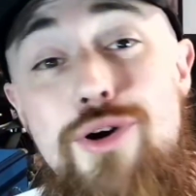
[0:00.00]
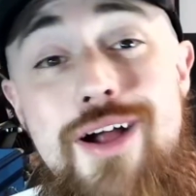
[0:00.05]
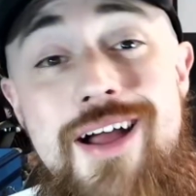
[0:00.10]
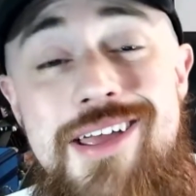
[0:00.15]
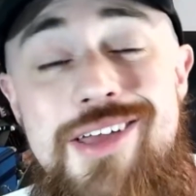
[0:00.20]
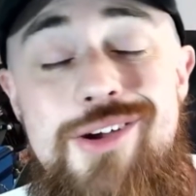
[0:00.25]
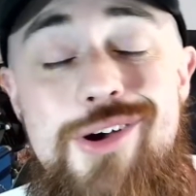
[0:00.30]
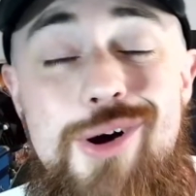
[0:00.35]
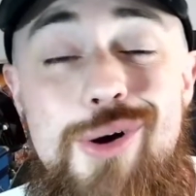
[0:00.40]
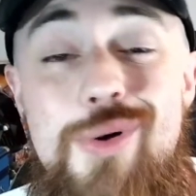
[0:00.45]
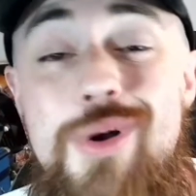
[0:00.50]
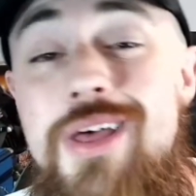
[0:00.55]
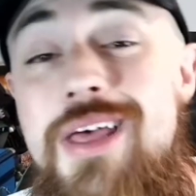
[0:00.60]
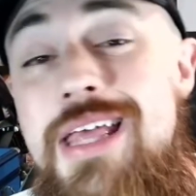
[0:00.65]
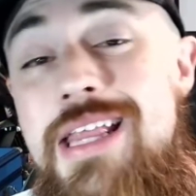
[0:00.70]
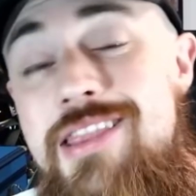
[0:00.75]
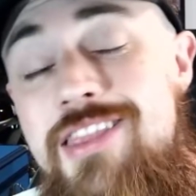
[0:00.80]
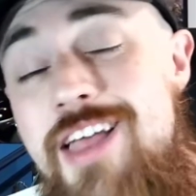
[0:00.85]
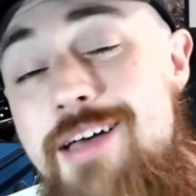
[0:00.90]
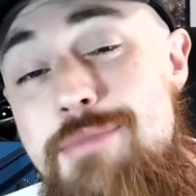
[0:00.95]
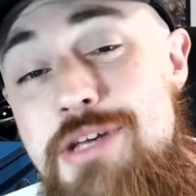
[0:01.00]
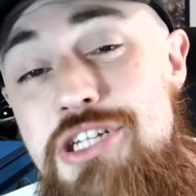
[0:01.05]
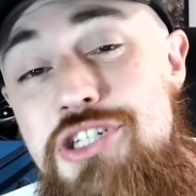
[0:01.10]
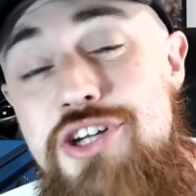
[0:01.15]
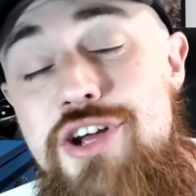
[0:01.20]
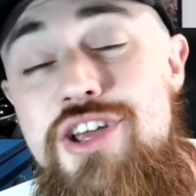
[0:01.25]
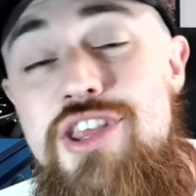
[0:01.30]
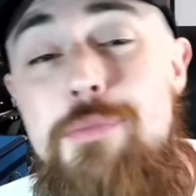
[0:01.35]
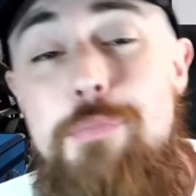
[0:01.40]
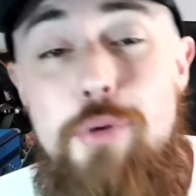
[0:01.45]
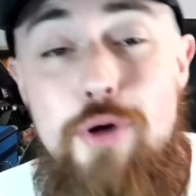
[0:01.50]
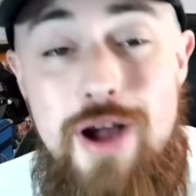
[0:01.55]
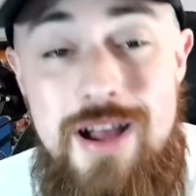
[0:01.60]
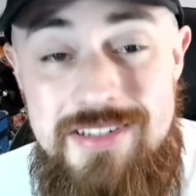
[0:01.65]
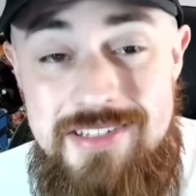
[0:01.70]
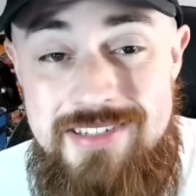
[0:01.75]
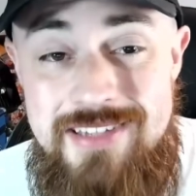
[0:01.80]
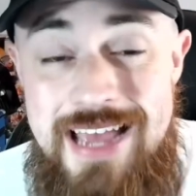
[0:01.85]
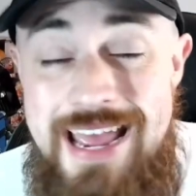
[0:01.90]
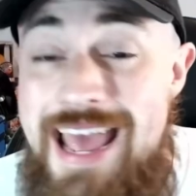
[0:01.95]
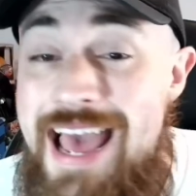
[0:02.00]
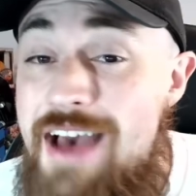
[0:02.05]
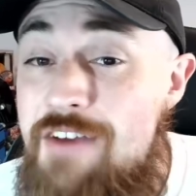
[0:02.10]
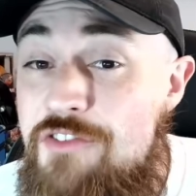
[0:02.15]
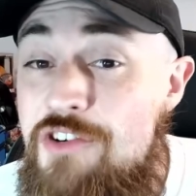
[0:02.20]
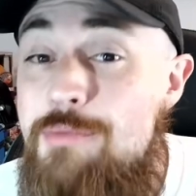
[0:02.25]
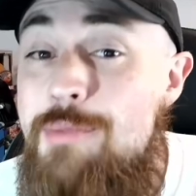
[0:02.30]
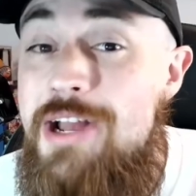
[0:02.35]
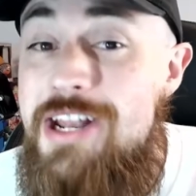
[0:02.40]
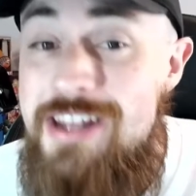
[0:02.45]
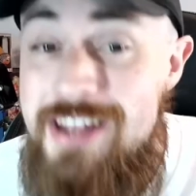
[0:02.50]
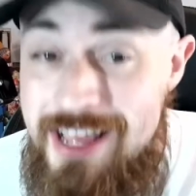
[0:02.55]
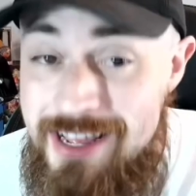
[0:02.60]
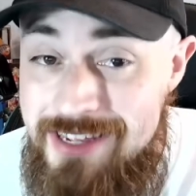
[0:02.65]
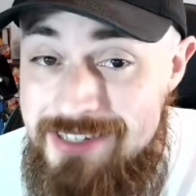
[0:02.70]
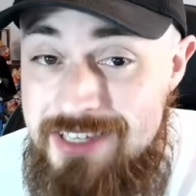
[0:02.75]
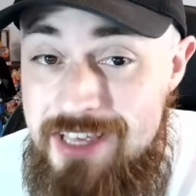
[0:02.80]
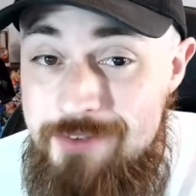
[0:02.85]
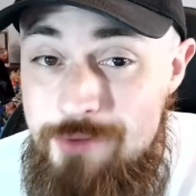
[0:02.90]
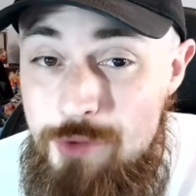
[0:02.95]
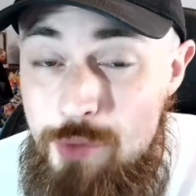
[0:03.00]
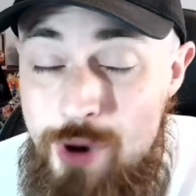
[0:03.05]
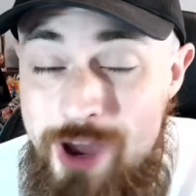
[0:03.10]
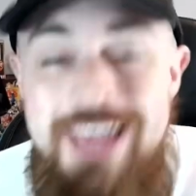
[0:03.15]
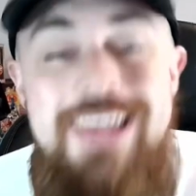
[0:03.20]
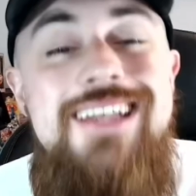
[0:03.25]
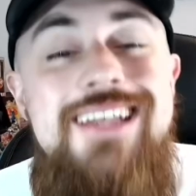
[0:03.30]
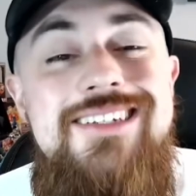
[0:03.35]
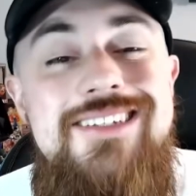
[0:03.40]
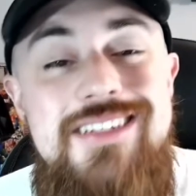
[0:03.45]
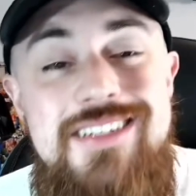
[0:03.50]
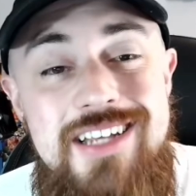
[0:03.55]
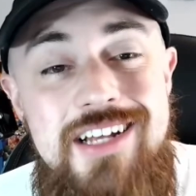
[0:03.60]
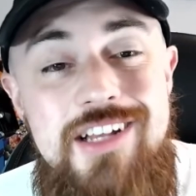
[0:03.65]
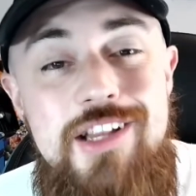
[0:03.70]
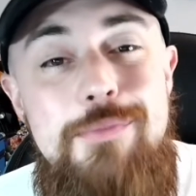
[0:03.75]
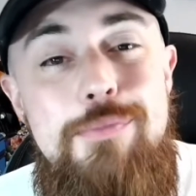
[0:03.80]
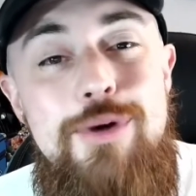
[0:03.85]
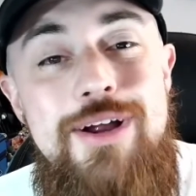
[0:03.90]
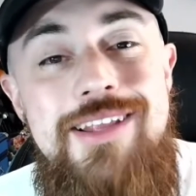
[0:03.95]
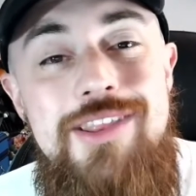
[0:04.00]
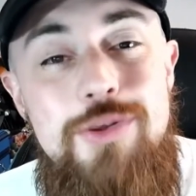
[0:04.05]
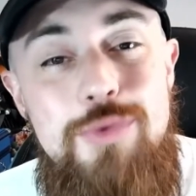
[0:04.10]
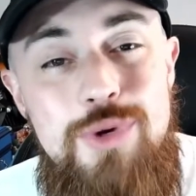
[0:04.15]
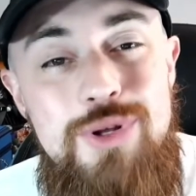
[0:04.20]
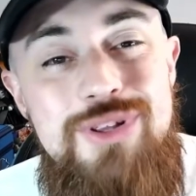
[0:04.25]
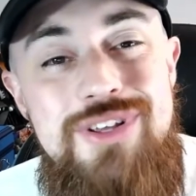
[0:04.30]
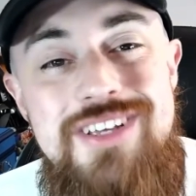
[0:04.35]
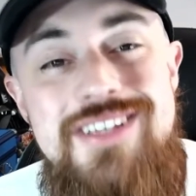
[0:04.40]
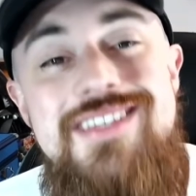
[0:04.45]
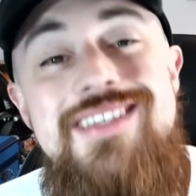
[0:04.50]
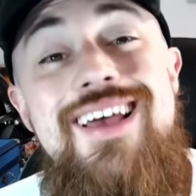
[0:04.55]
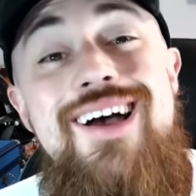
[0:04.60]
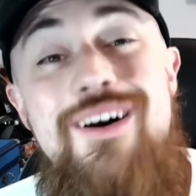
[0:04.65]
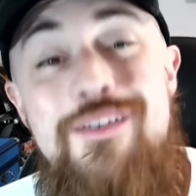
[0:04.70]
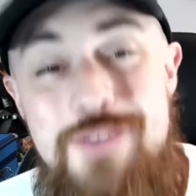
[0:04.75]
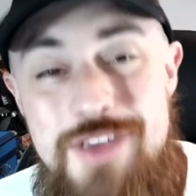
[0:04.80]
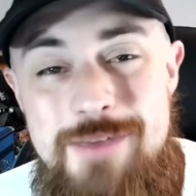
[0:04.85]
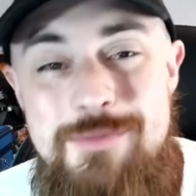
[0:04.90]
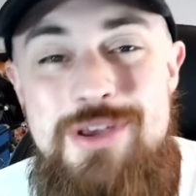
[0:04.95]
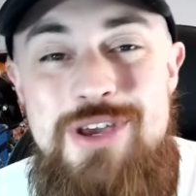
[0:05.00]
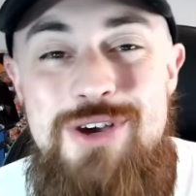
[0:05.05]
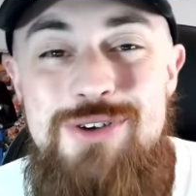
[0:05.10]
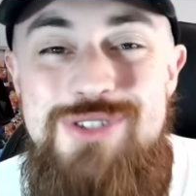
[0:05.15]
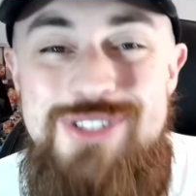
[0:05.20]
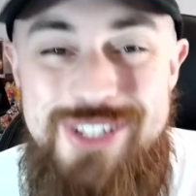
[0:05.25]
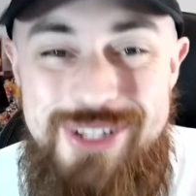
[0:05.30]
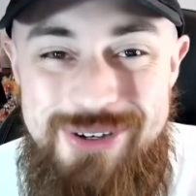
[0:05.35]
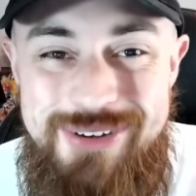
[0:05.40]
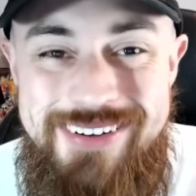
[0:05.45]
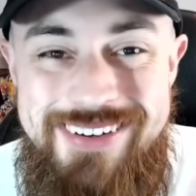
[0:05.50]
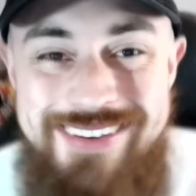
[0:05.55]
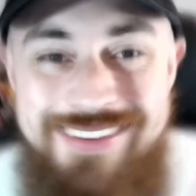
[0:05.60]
I go, let me show you the prizes I have for my next giveaway to celebrate the release of EBO2.